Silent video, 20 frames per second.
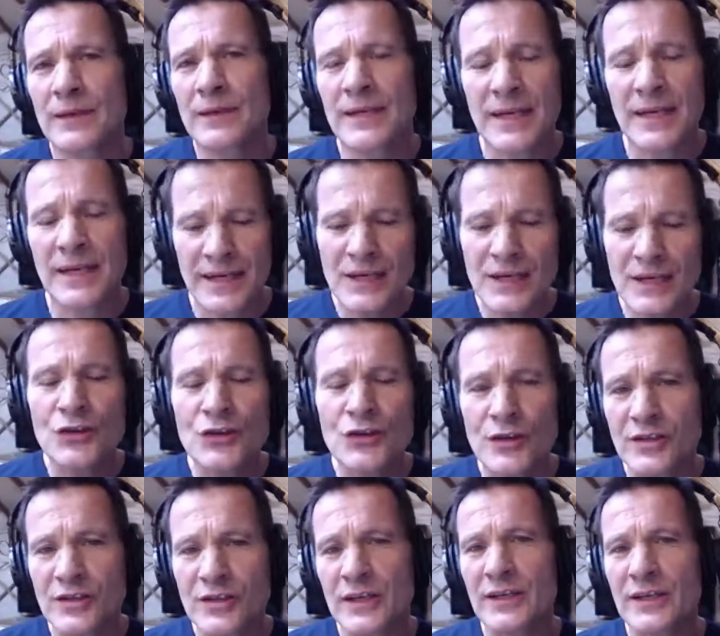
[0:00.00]
getting
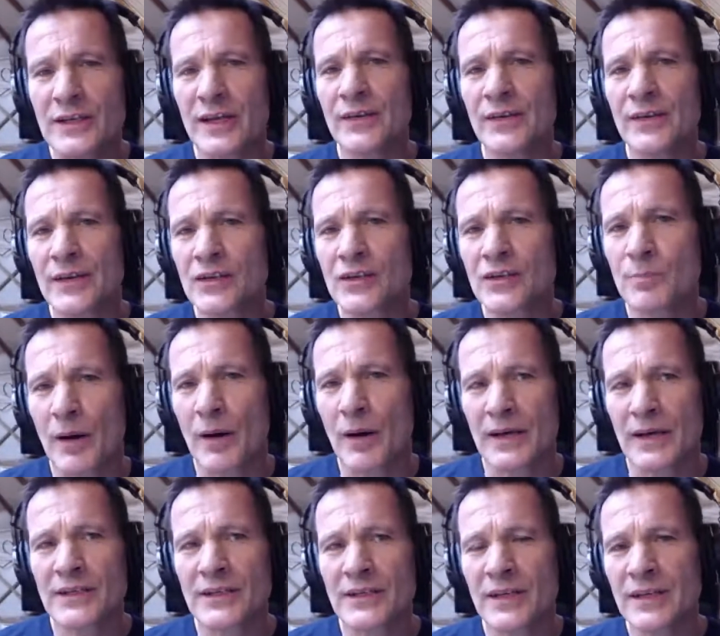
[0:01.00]
interested in this
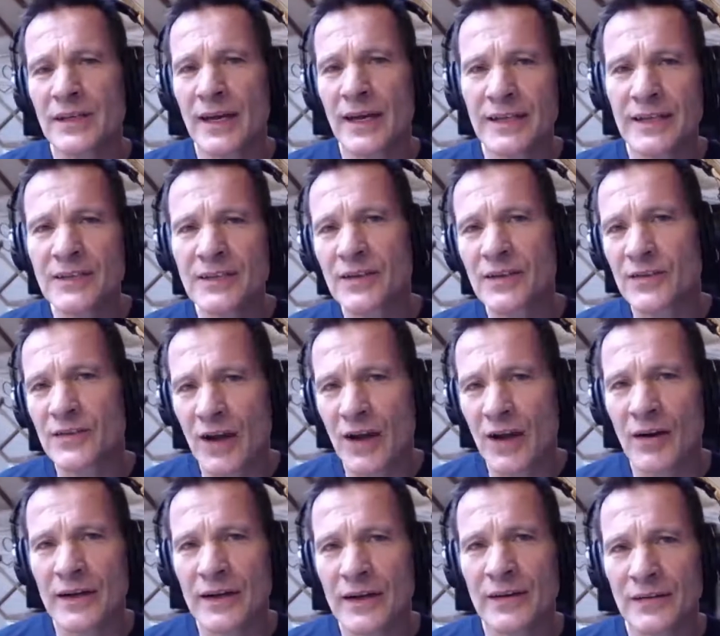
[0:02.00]
space, it is a
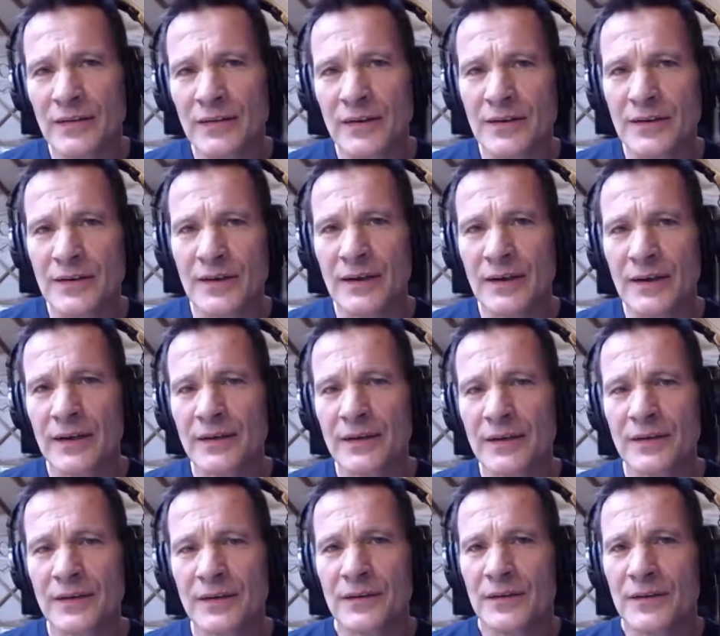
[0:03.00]
sign that
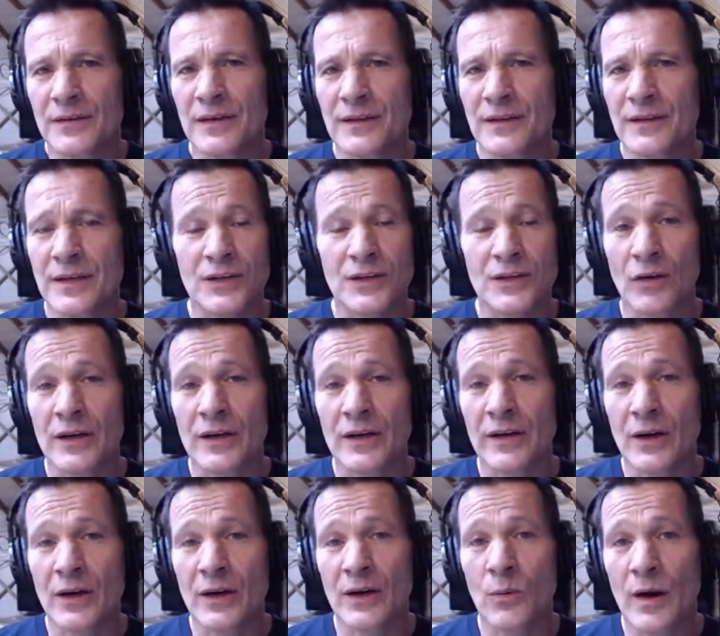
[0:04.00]
it's not
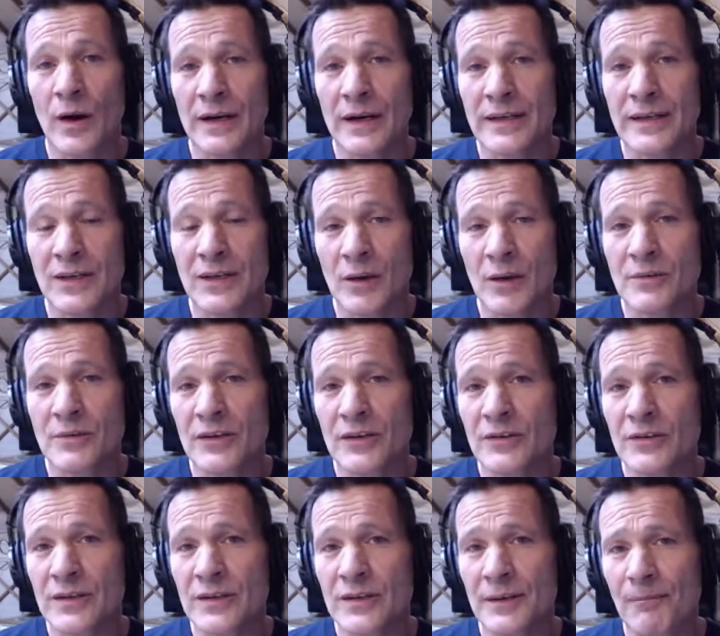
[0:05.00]
going away anytime soon,
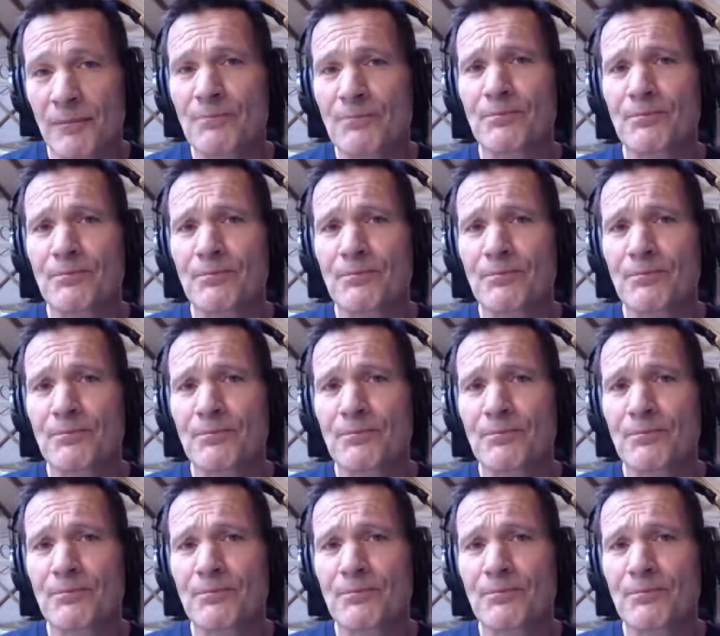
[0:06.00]
isn't it?